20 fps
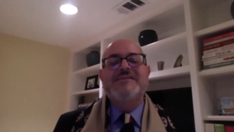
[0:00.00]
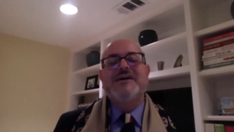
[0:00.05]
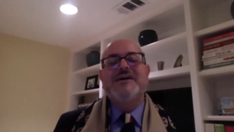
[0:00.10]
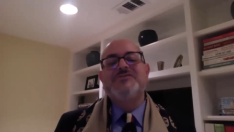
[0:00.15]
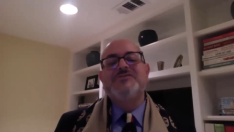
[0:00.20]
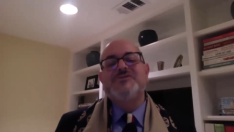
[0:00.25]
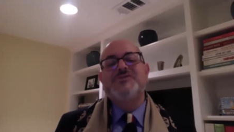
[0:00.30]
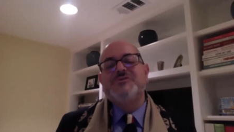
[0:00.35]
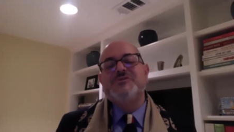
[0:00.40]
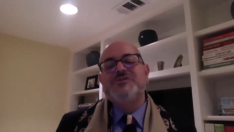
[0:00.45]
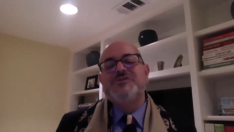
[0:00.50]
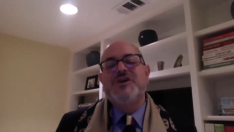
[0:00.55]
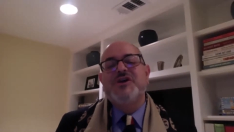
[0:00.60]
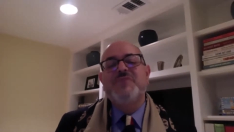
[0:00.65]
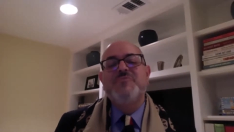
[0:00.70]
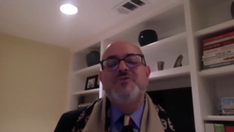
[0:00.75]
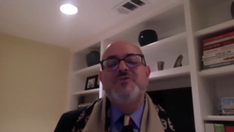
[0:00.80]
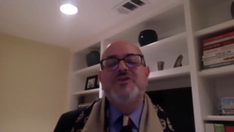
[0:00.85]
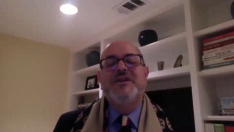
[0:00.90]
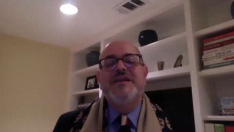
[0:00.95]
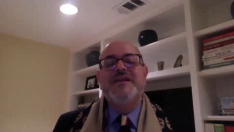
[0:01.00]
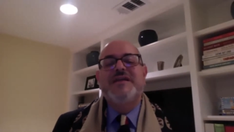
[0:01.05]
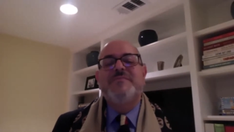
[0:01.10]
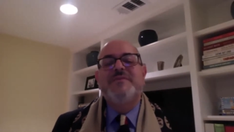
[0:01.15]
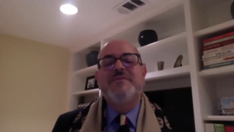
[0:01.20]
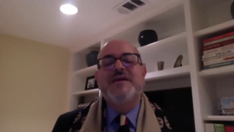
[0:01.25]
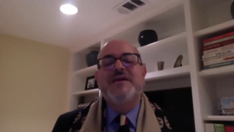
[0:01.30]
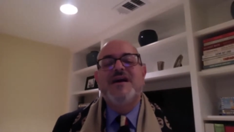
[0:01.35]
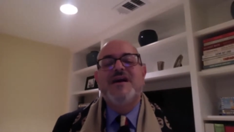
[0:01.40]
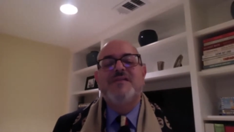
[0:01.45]
our Jewish community
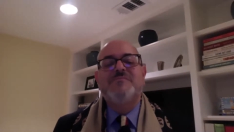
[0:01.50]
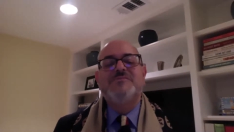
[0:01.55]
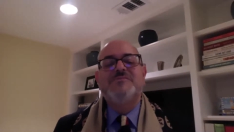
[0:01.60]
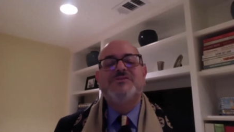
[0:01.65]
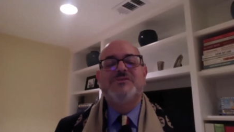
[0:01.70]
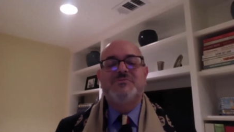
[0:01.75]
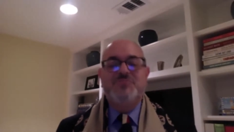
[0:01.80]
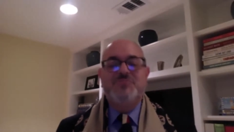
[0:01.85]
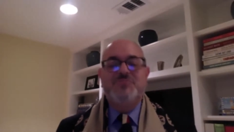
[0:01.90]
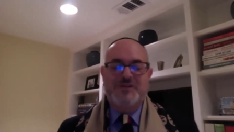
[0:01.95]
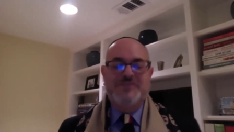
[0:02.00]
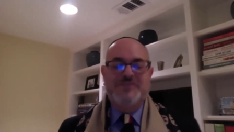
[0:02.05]
becomes more